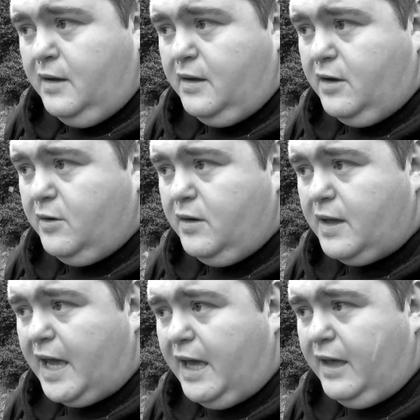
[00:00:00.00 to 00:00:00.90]
You know,
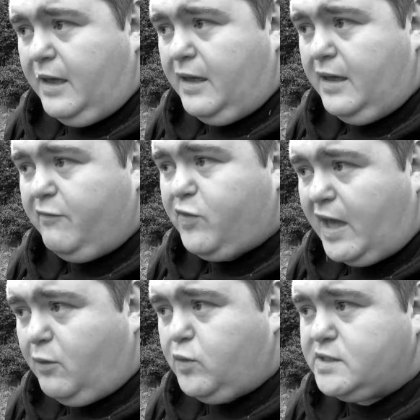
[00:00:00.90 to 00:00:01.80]
if
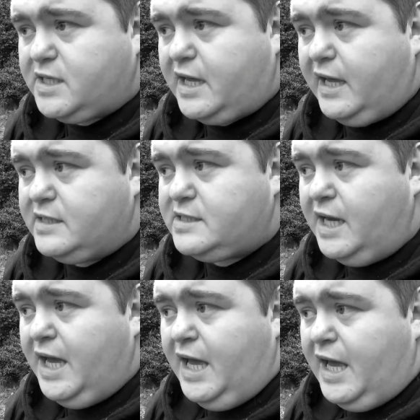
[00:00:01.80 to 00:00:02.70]
that was the case,
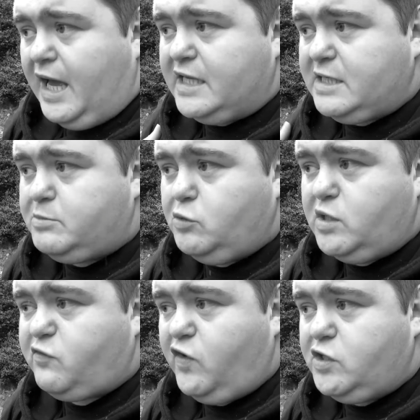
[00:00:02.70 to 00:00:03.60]
as I'm doing
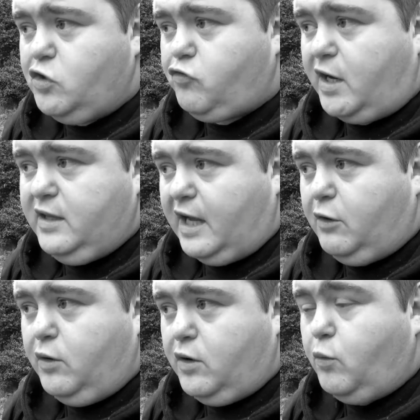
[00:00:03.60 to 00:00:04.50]
this video right
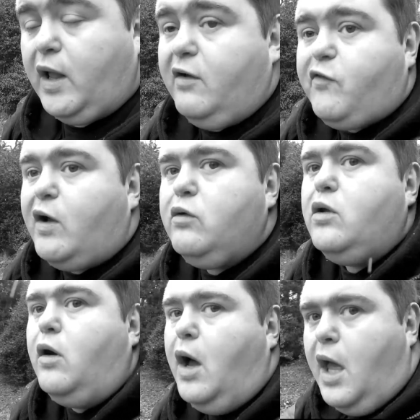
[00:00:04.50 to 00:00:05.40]
now, in
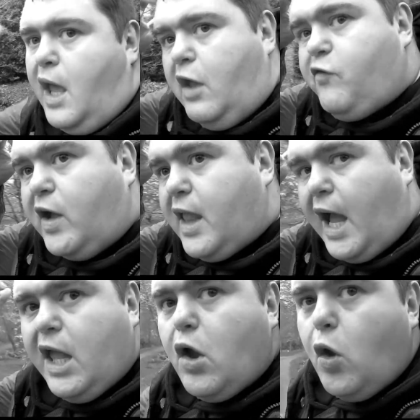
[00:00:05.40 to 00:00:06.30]
fact,
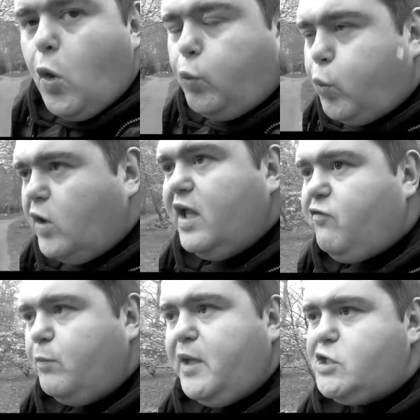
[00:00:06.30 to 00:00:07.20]
I wouldn't
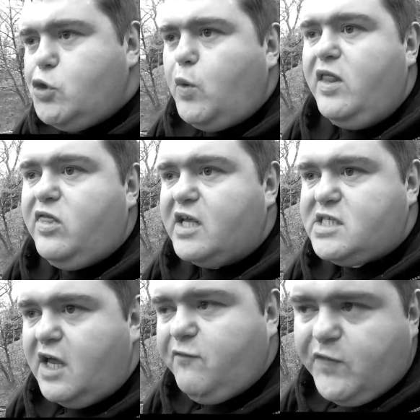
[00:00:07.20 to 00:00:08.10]
even be doing
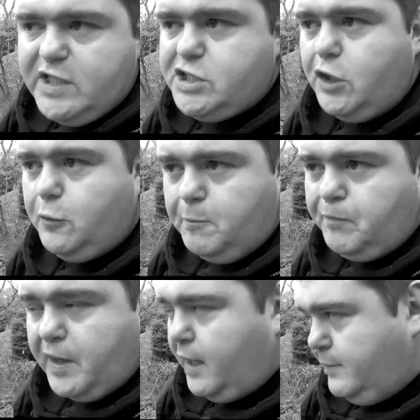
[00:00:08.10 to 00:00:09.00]
this video
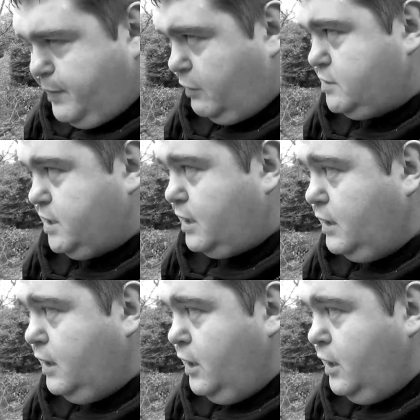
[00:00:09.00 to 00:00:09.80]
about her,